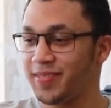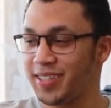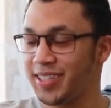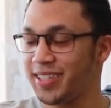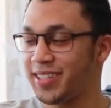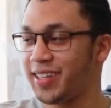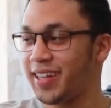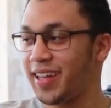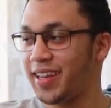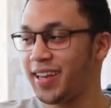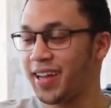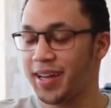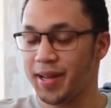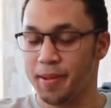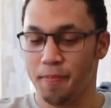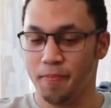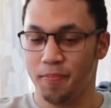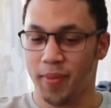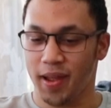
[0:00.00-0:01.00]
Yeah, and
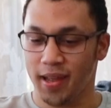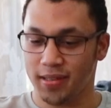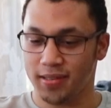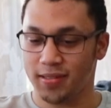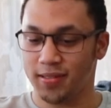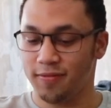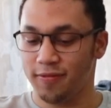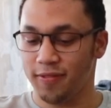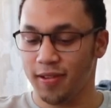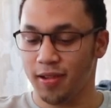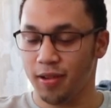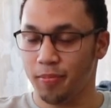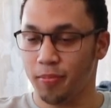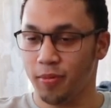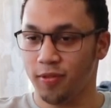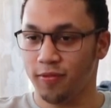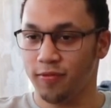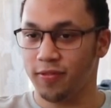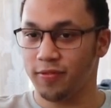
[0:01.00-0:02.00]
I based
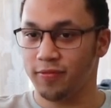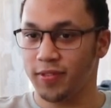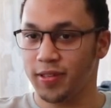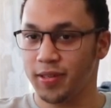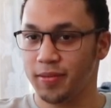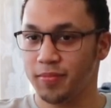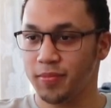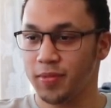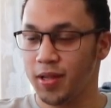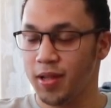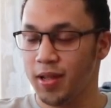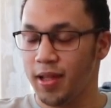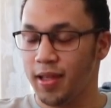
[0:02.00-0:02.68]
Philip off of him,